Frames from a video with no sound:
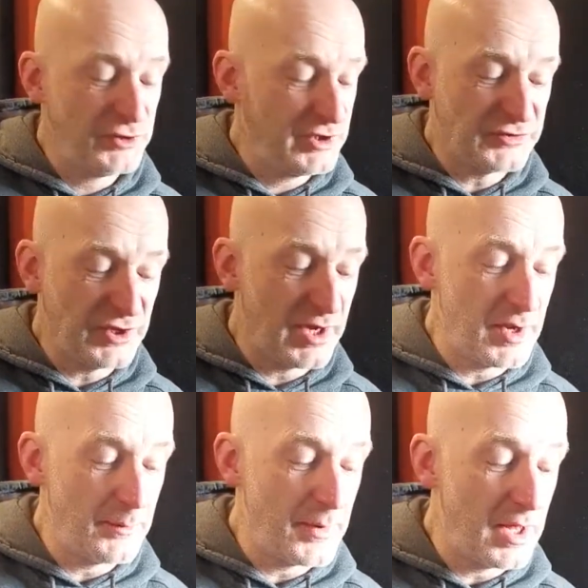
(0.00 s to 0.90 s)
So you could start
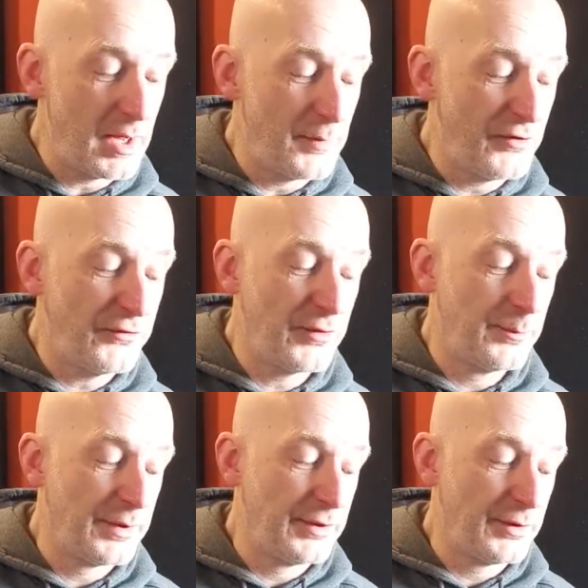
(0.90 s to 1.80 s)

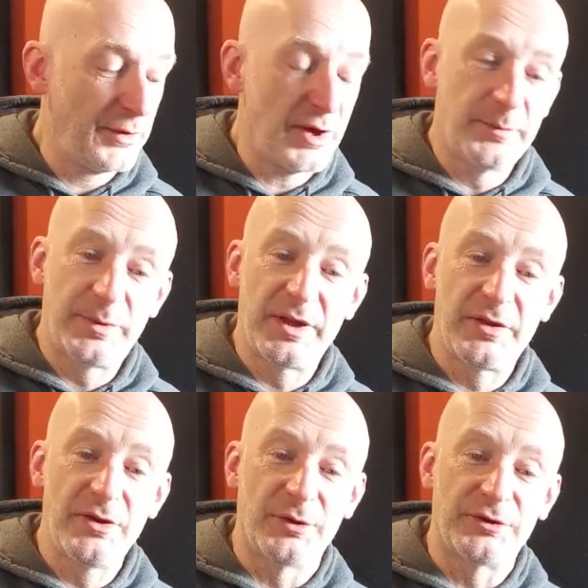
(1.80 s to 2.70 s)
above, below, and play
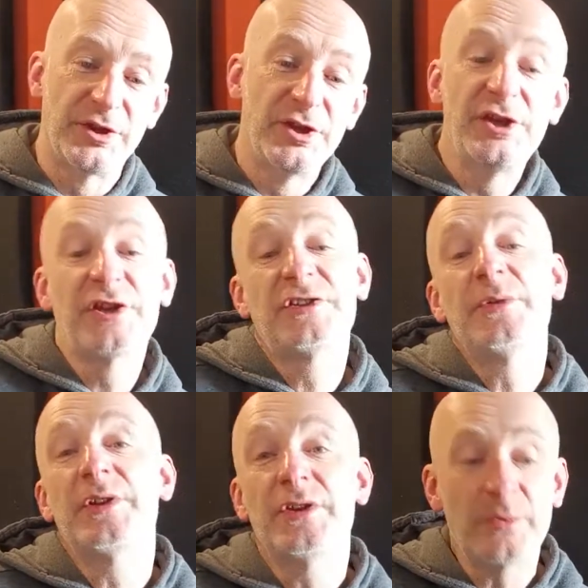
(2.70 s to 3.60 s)
the note. You could
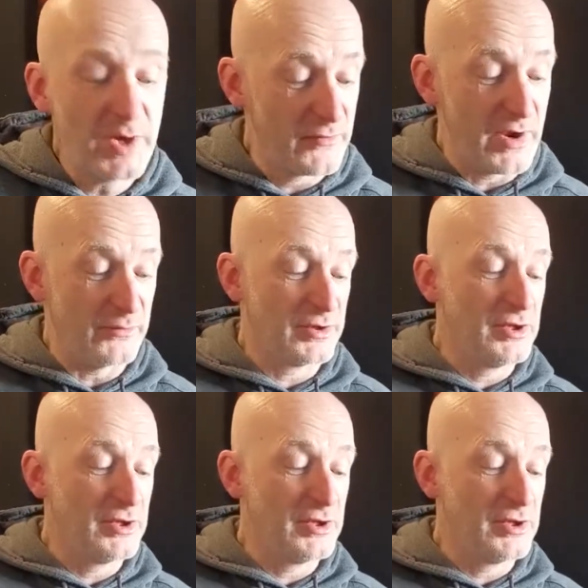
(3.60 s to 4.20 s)
do it the other way around.